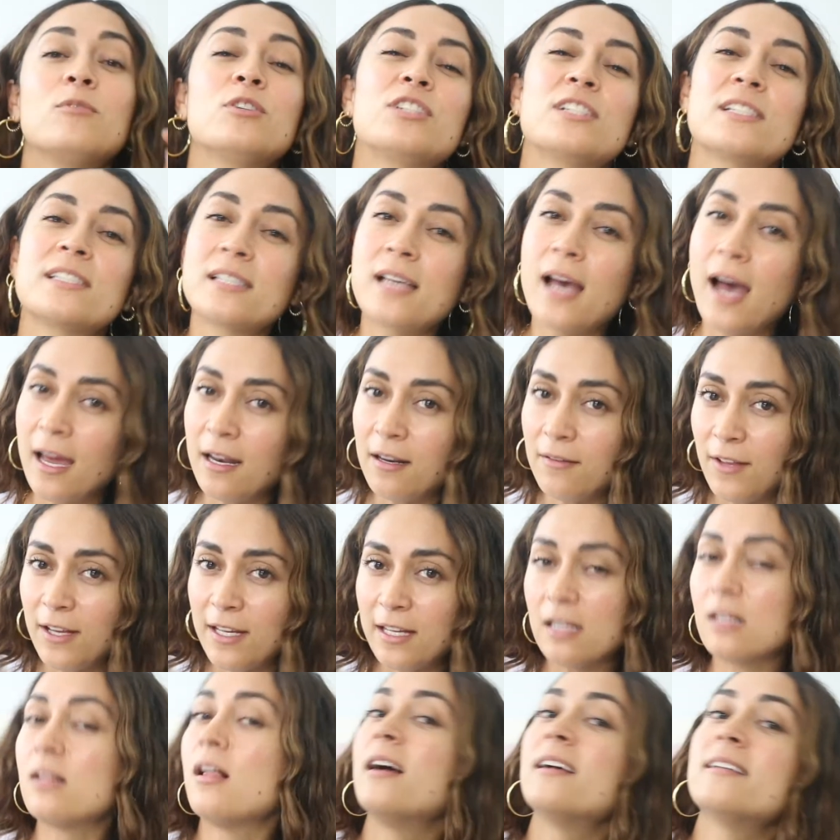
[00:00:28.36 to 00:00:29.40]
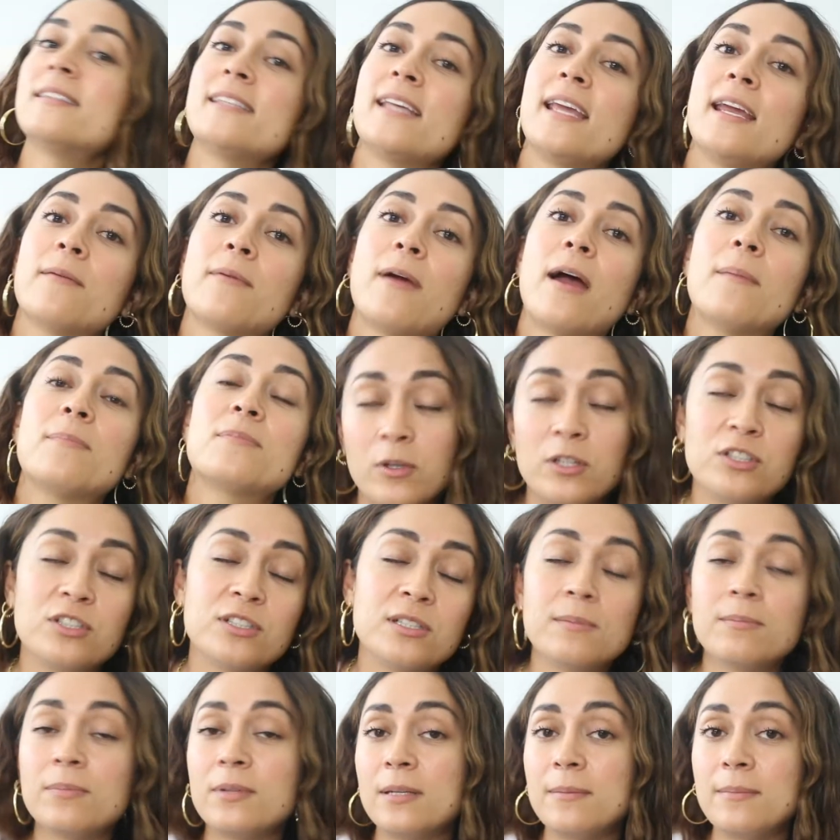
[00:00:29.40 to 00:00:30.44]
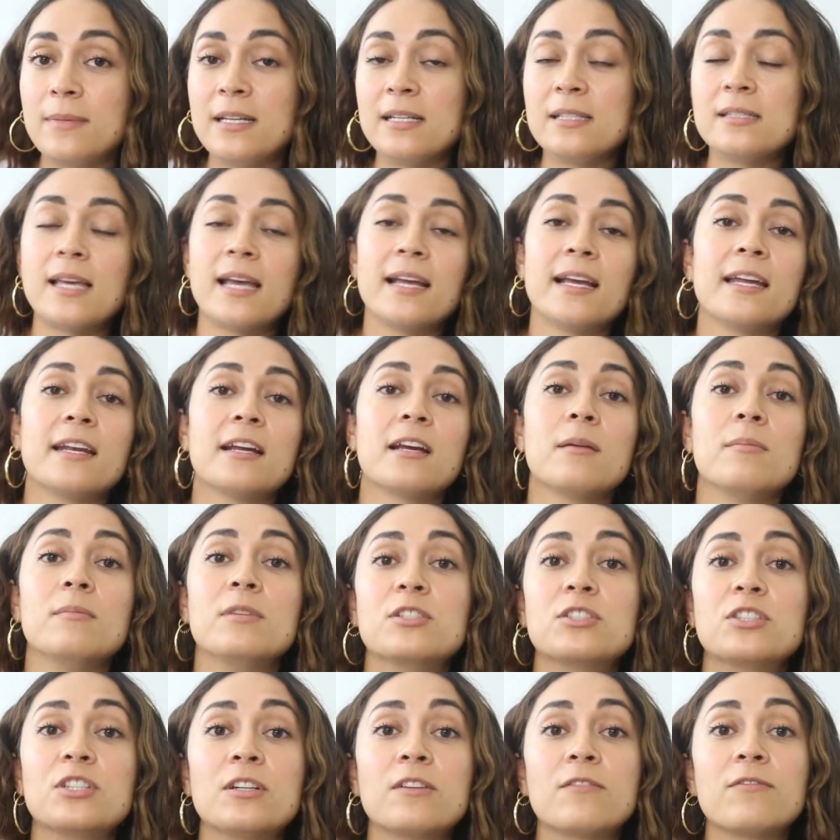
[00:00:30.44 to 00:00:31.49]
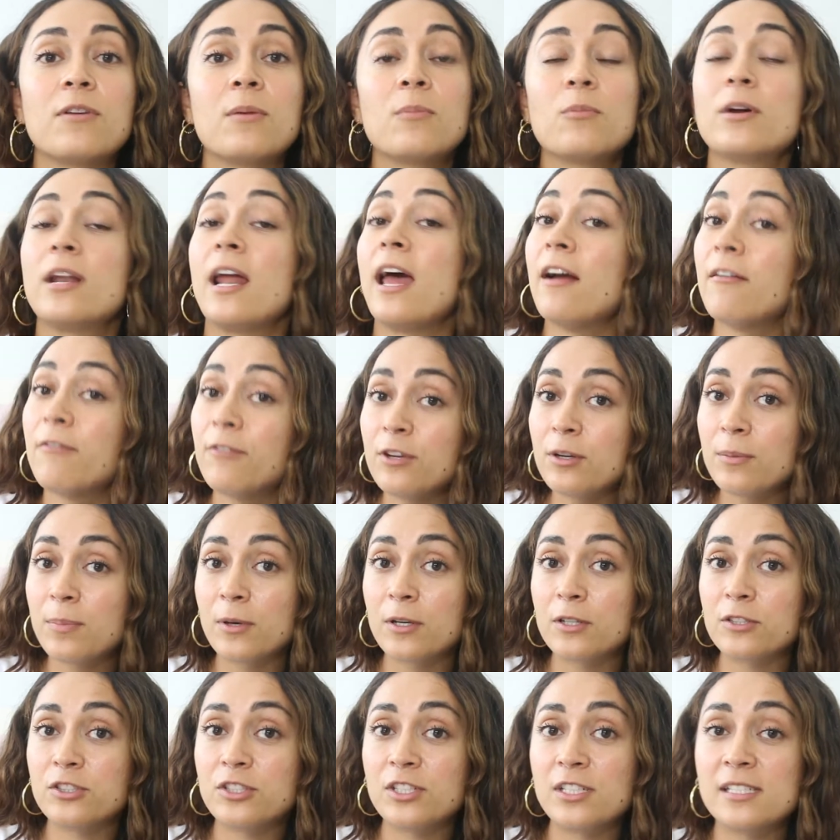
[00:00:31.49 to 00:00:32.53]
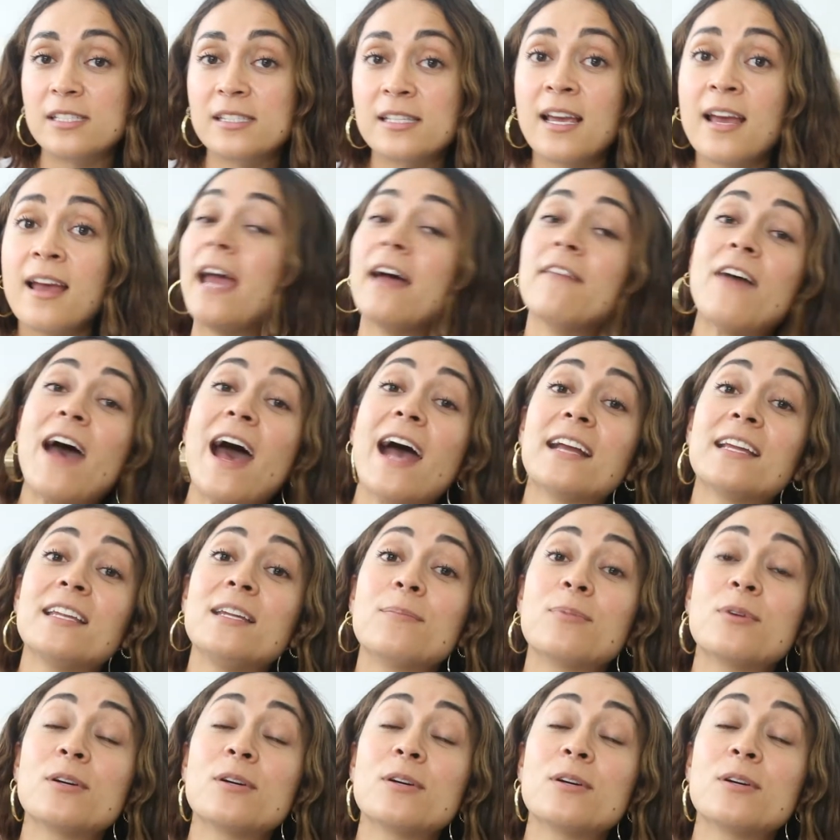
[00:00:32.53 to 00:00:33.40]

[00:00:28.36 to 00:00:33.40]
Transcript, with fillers: which is kind of like a Glossier rep, which simply means I get a commission from whatever you purchase. I have acne